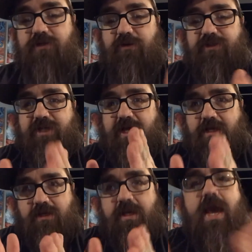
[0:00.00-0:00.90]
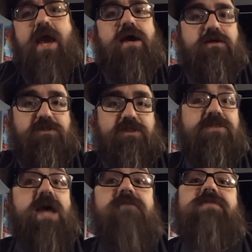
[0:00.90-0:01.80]
So it's like, yeah, it's
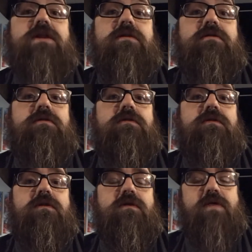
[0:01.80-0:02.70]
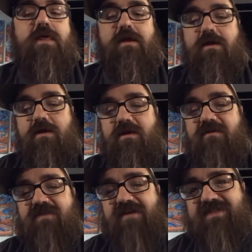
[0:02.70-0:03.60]
seven.
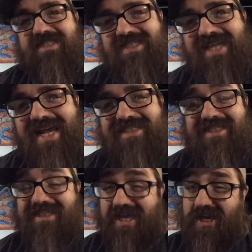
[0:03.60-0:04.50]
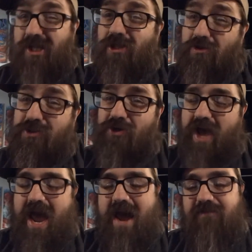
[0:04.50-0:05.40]
If you have a six, it's like closer
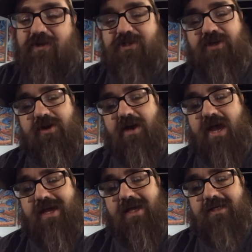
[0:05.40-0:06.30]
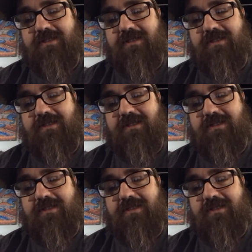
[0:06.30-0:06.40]
to average. So you're like,